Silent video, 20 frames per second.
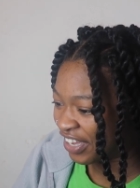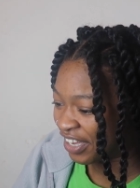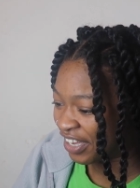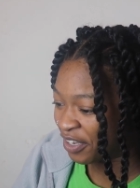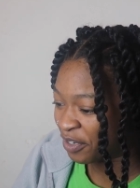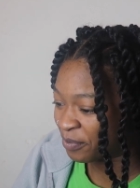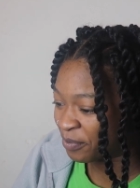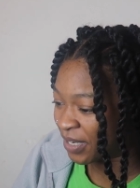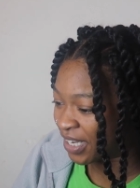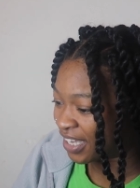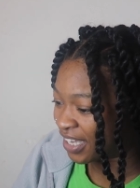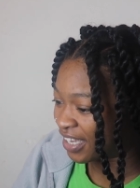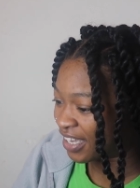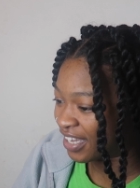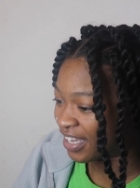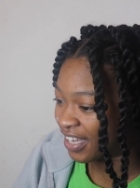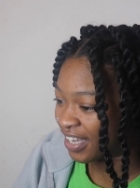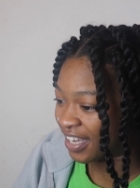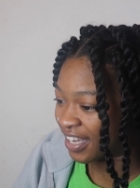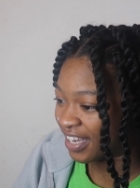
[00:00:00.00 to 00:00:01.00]
Oh my
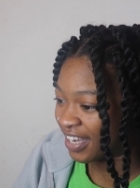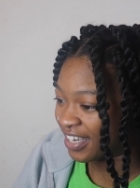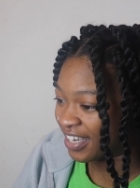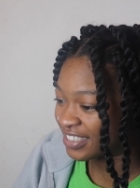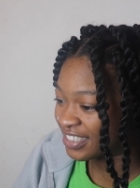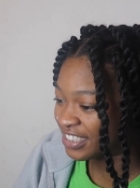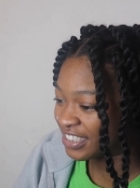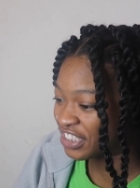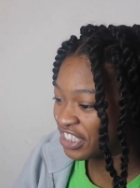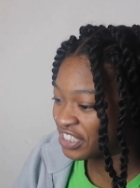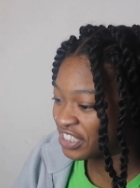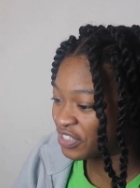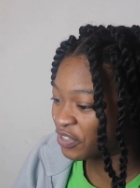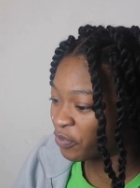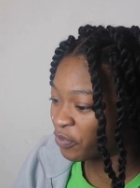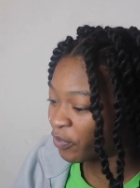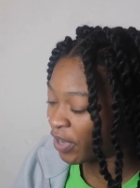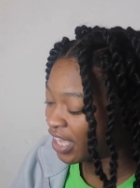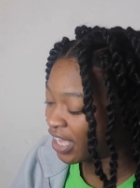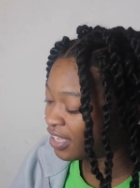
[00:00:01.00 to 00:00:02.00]
gosh. Just
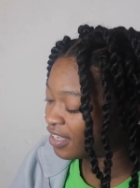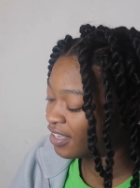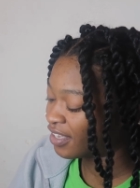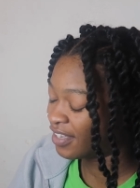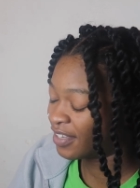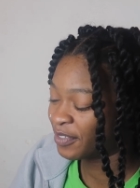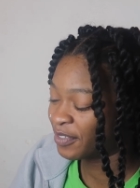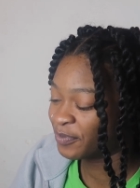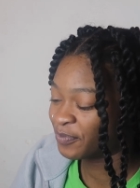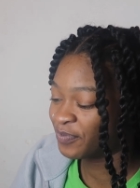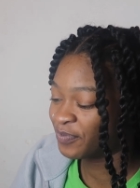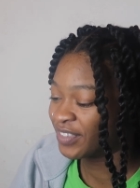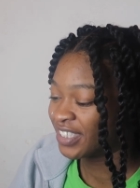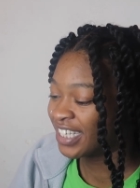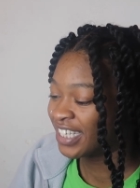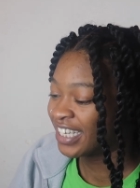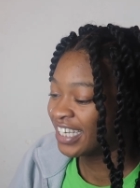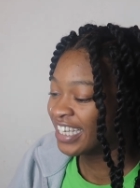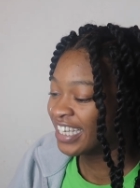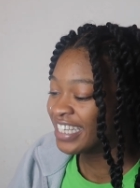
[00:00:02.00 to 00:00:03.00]
the way,
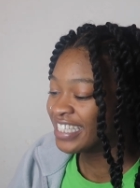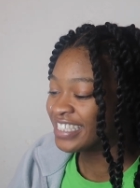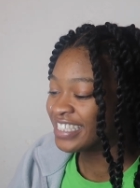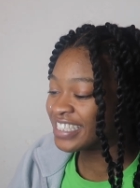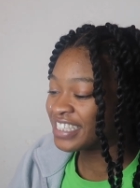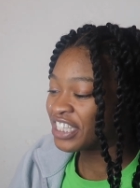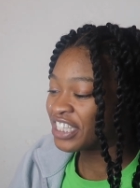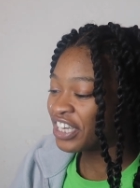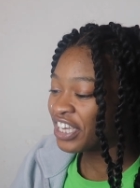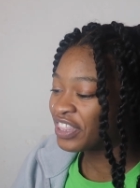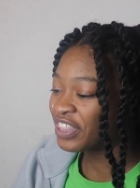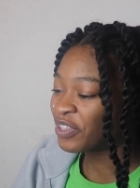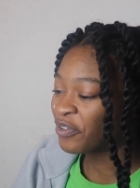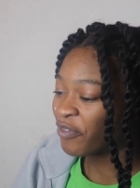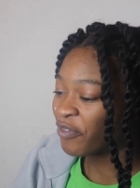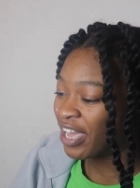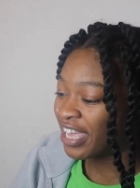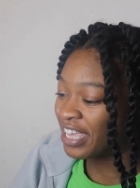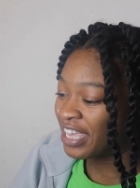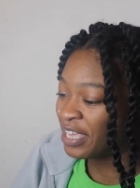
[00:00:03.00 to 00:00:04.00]
just look at the
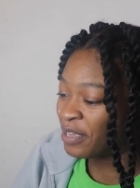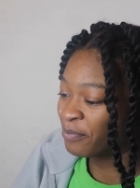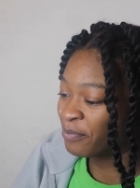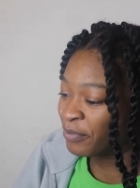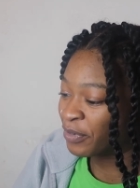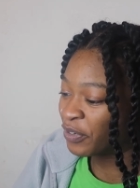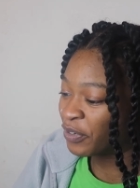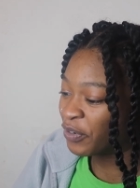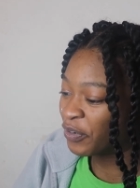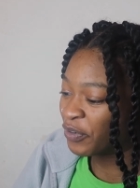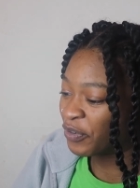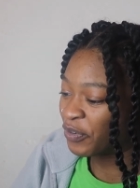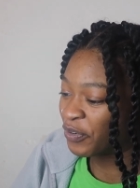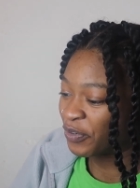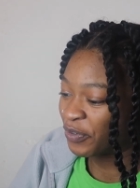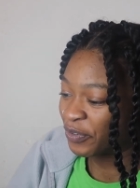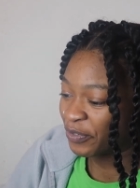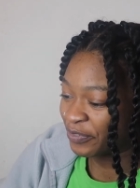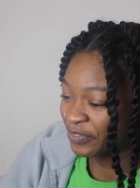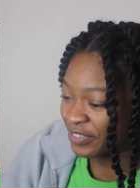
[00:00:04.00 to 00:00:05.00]
way he
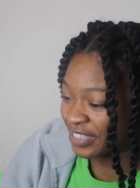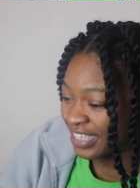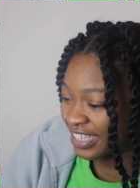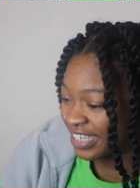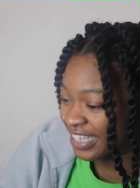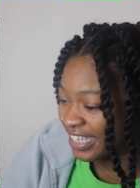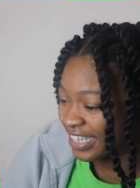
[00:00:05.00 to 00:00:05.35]
moves.